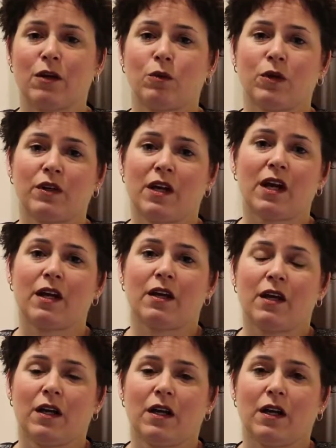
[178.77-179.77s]
we're not
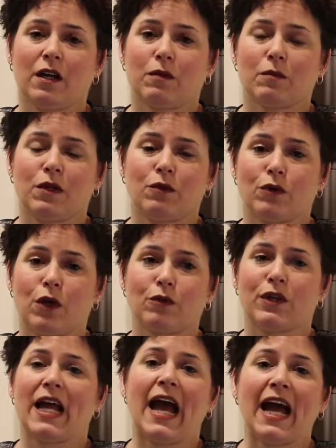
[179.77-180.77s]

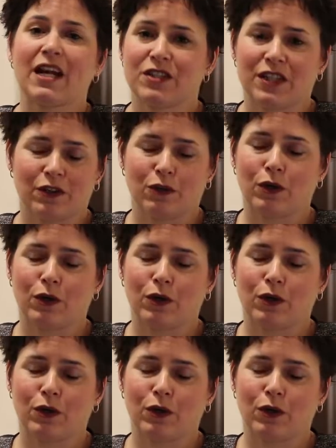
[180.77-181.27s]
rehashing